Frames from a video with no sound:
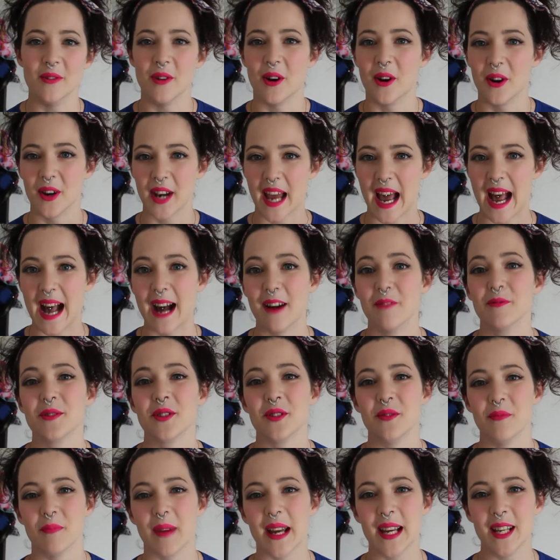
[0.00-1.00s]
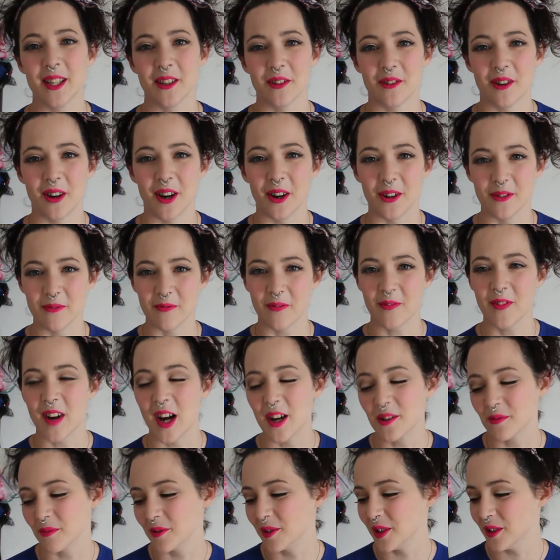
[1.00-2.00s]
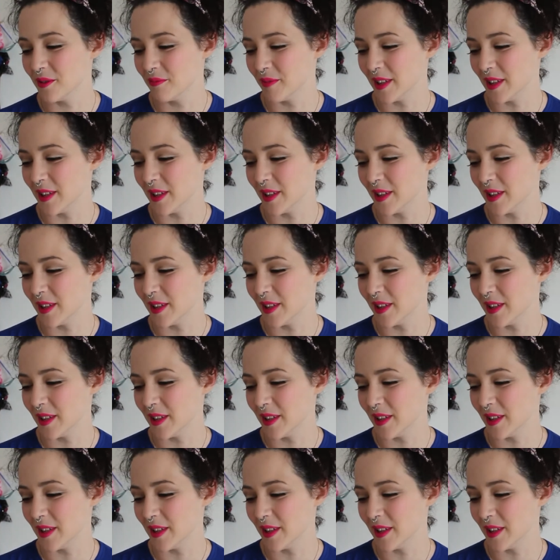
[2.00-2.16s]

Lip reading: on how to make your own FUD.